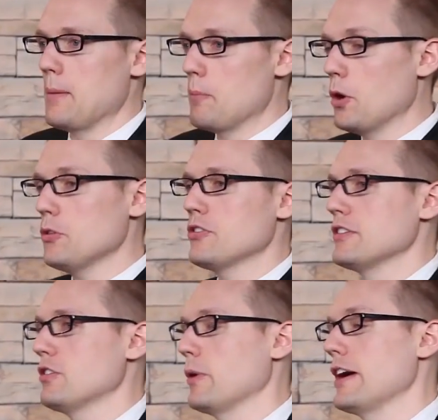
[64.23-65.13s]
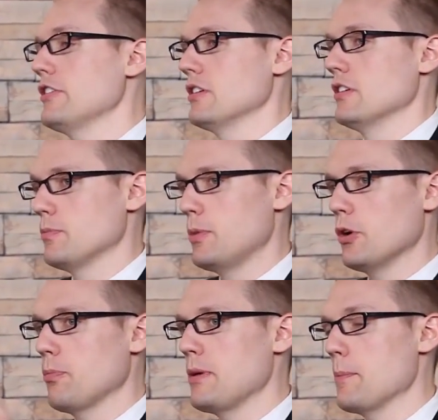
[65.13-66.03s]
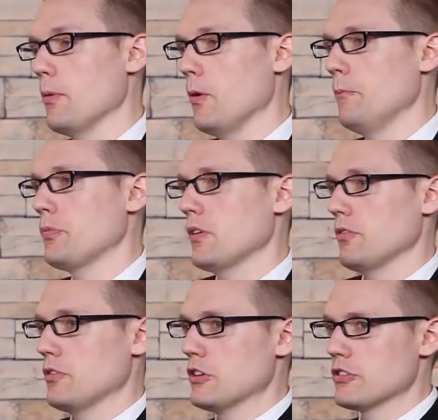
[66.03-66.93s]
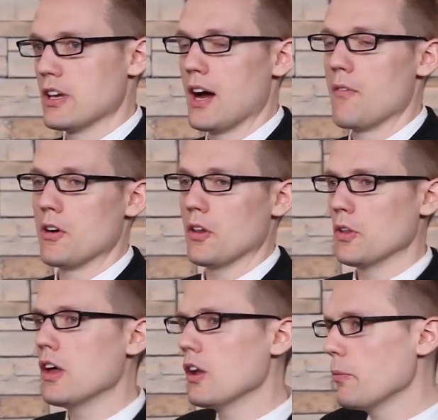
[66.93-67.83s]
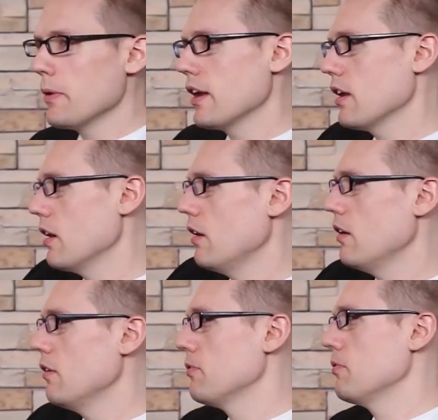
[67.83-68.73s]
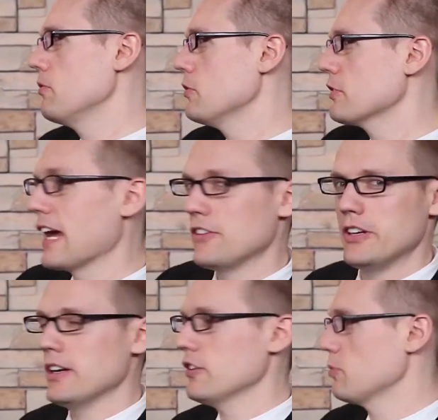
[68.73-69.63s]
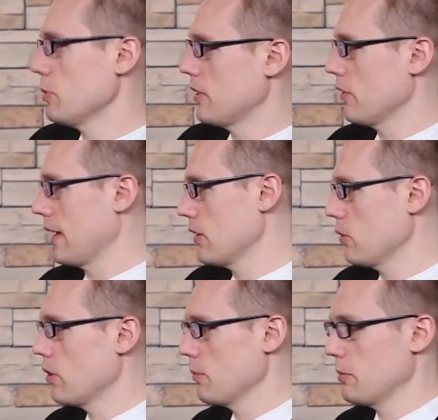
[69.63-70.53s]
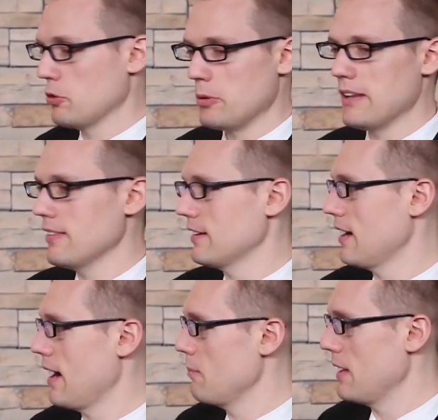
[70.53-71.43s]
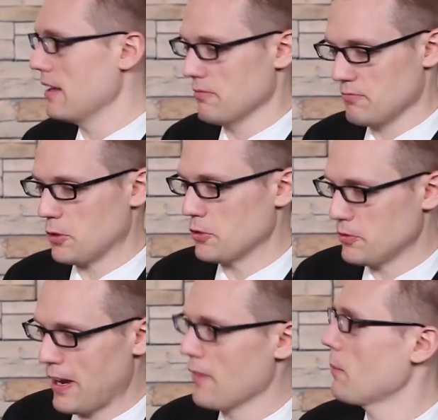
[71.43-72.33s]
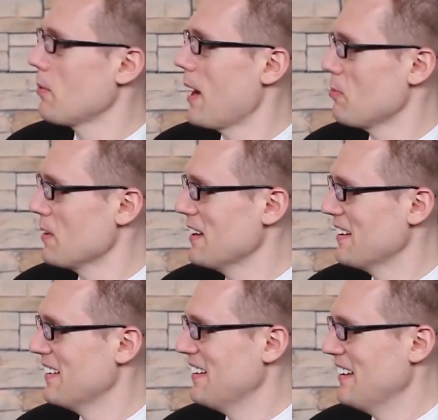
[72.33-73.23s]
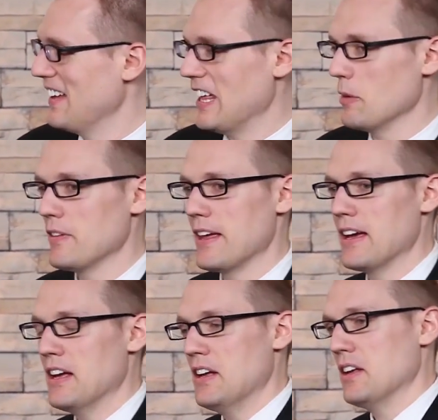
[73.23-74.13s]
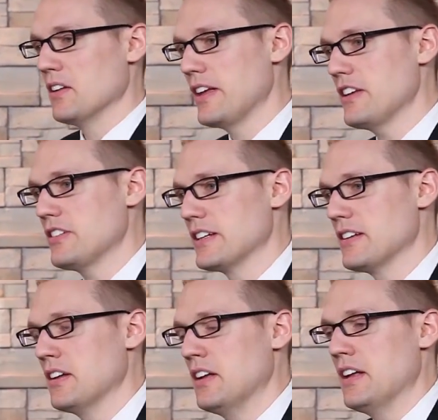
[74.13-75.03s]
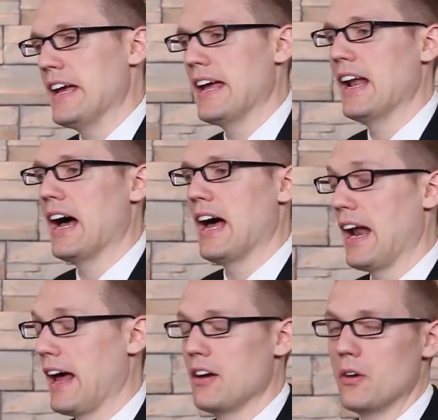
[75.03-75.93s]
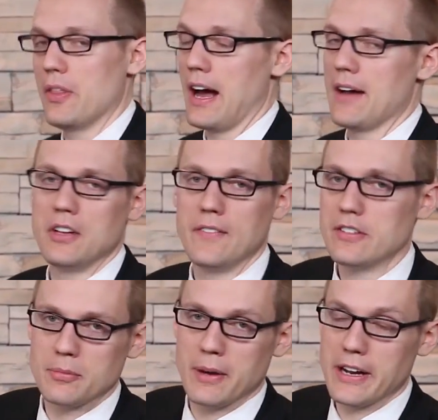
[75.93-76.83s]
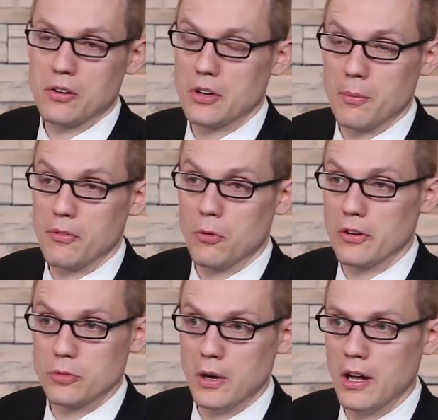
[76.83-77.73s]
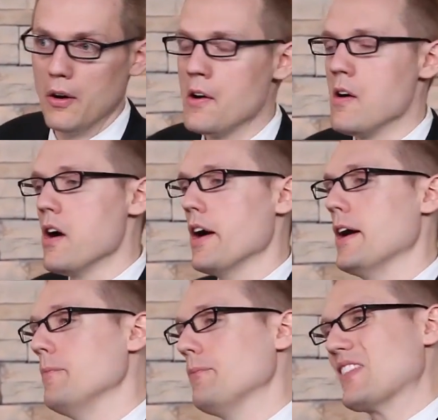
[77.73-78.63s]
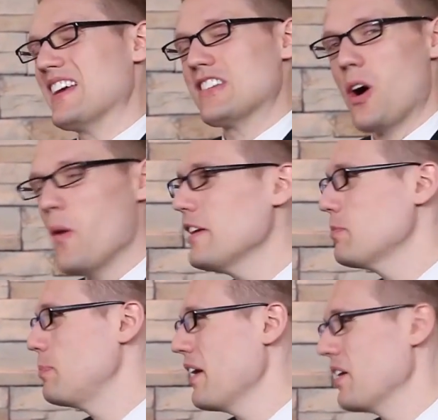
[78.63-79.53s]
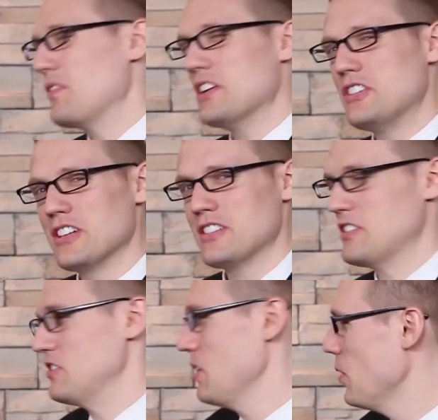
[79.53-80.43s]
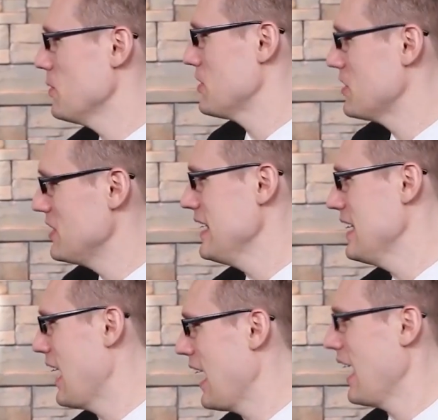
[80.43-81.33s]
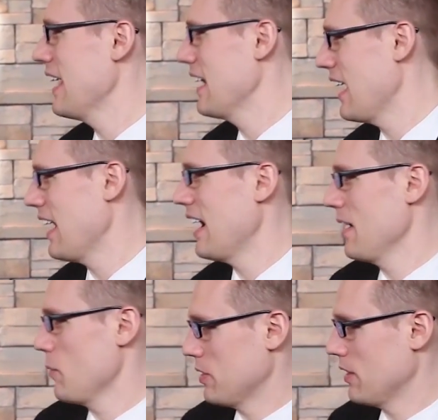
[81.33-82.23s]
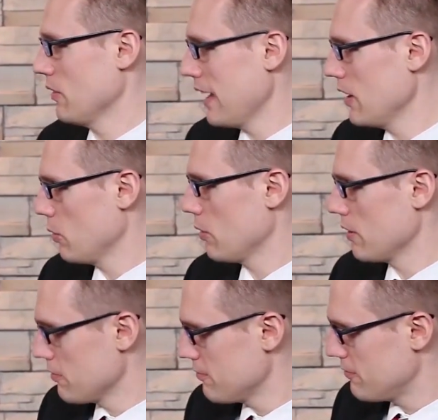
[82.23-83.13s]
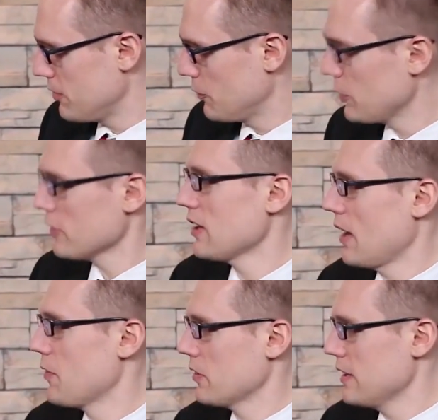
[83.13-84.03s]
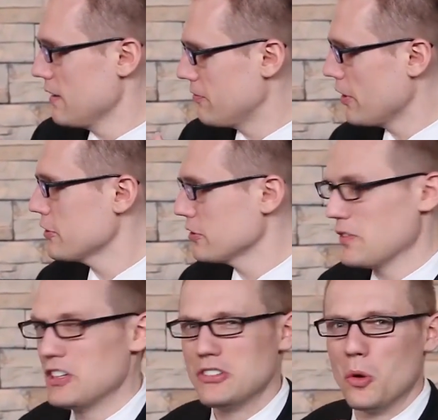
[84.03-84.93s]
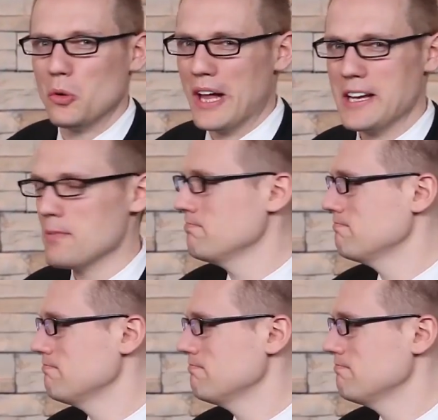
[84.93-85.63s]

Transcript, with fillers: in both situations, both people discovered a little bit of sketchiness with the landlord between the time they first found the property yep. and when they leased it. And I, and I, know that I've done this in my career before as well. Um, it's always better if you just don't see eye to eye with the landlord philosophically, functionally, if you just don't like them